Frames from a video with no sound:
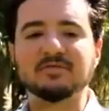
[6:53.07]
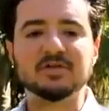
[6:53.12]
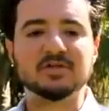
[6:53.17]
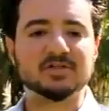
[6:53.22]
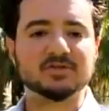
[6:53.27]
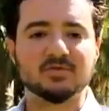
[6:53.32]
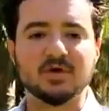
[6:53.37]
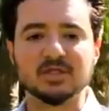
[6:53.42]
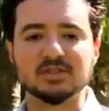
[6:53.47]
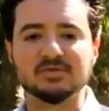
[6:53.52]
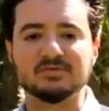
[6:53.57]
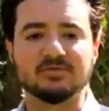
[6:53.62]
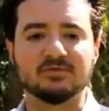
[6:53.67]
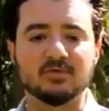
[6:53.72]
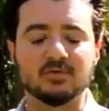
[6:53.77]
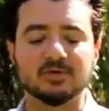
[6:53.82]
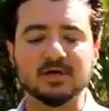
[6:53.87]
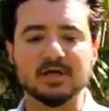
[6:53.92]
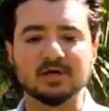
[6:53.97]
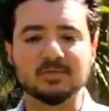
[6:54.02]
we have these threats from
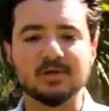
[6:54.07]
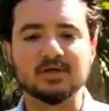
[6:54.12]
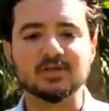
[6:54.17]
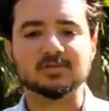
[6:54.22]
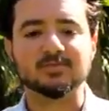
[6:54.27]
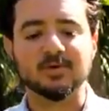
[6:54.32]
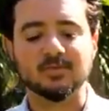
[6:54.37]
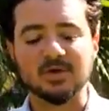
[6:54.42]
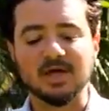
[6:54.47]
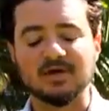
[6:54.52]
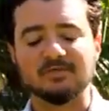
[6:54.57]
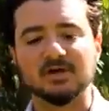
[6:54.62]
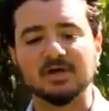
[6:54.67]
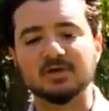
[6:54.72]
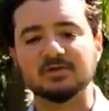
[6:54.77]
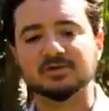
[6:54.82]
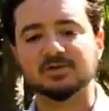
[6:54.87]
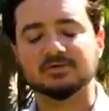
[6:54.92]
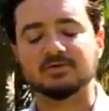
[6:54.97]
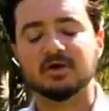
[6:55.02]
foreign enemies, but we have a
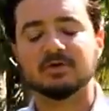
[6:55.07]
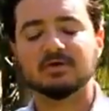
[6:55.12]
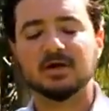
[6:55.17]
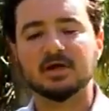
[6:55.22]
huge threat